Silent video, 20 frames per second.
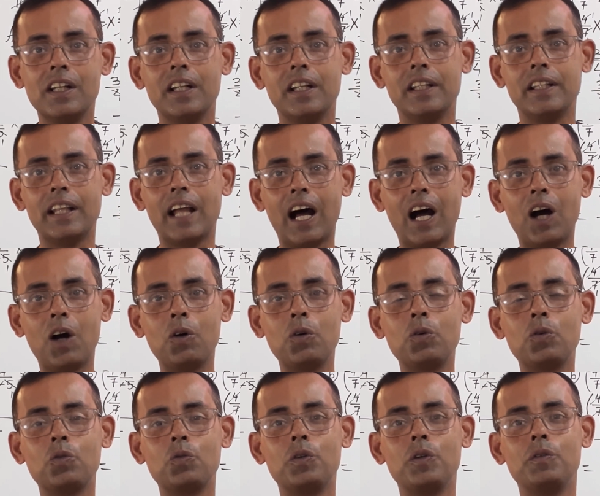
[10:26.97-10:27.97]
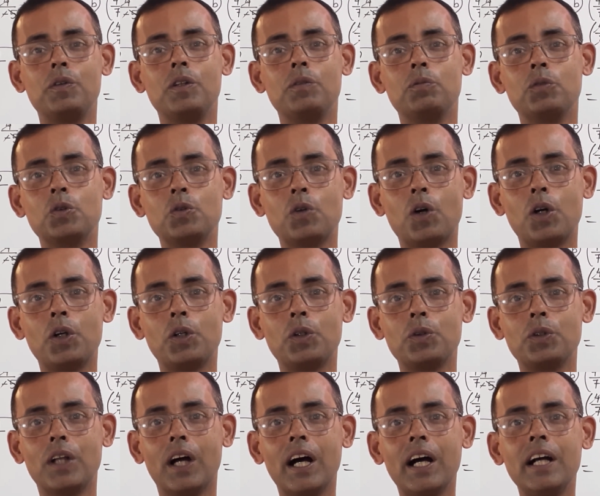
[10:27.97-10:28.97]
Now we will move on
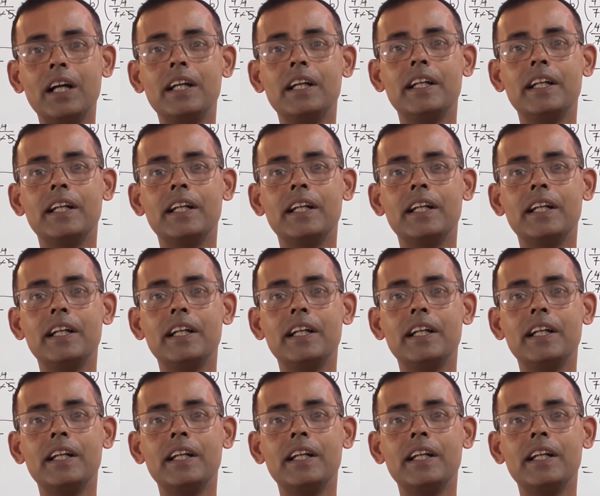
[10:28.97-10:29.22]
to the